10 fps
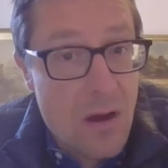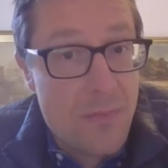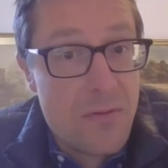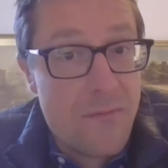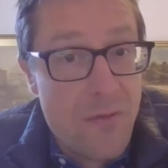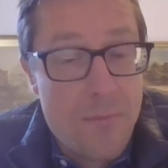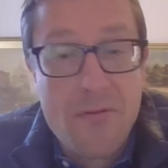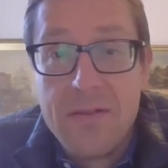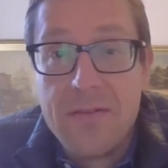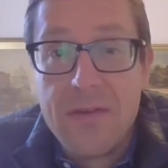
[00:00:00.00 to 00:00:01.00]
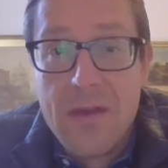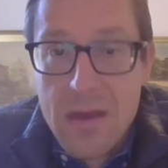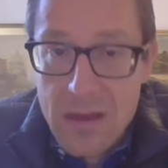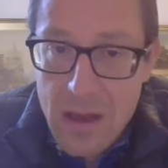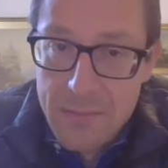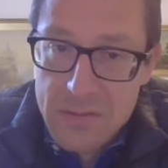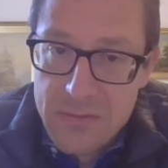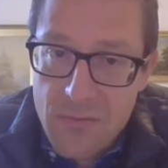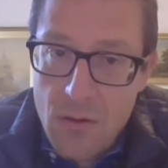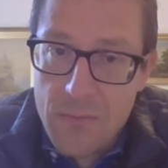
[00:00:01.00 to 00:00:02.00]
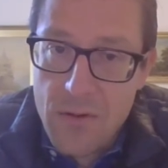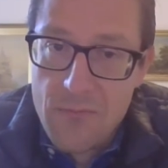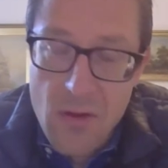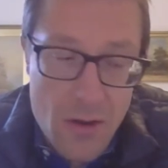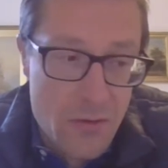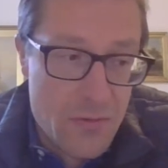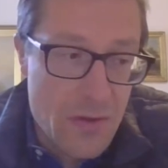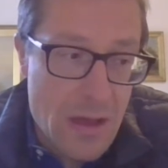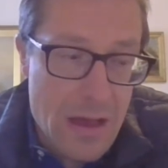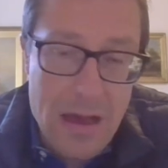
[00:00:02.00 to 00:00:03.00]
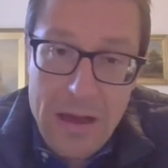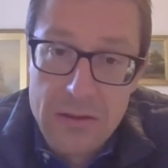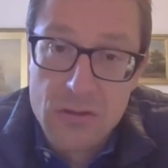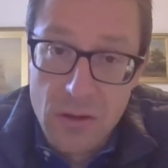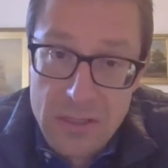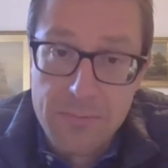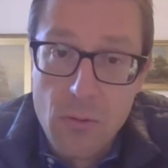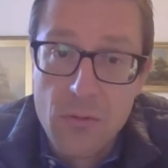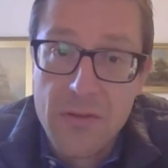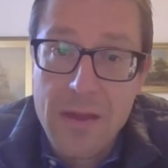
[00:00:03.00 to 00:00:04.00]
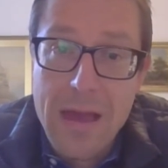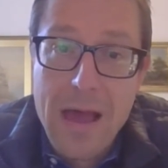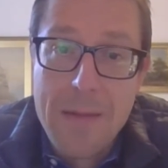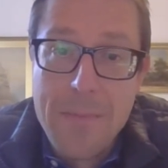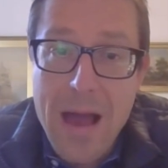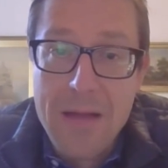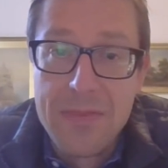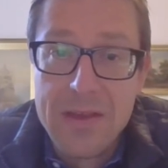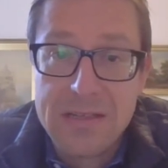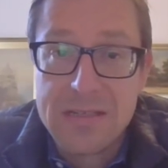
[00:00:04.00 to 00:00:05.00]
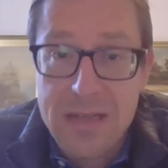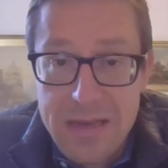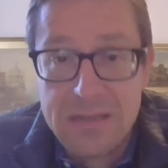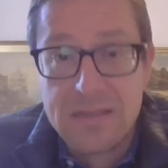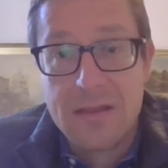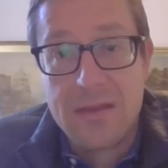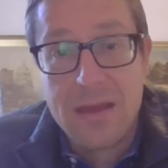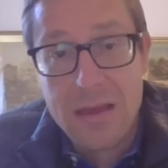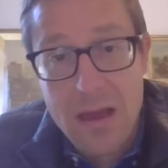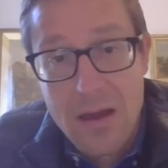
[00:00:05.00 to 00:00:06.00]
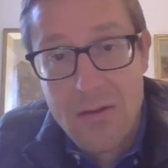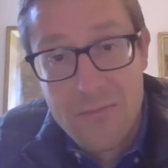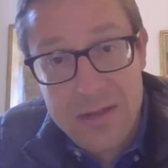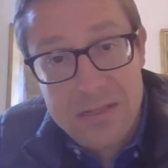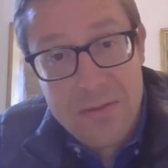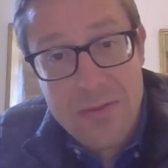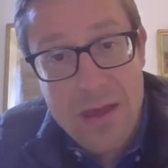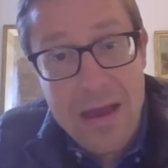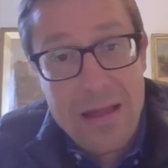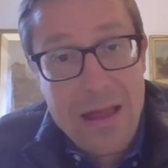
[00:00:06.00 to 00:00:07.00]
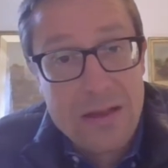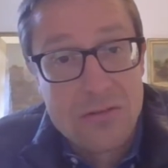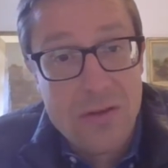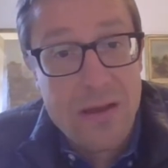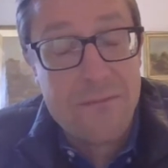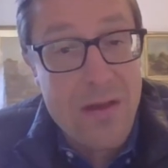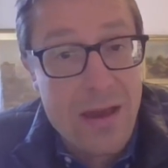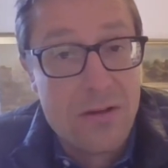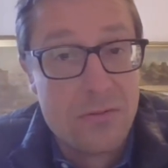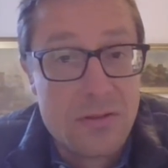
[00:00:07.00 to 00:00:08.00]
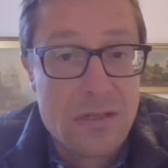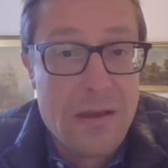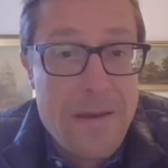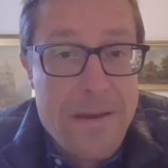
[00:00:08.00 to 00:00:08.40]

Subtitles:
carbon footprint comes from road transport. And this is the reason that electric vehicles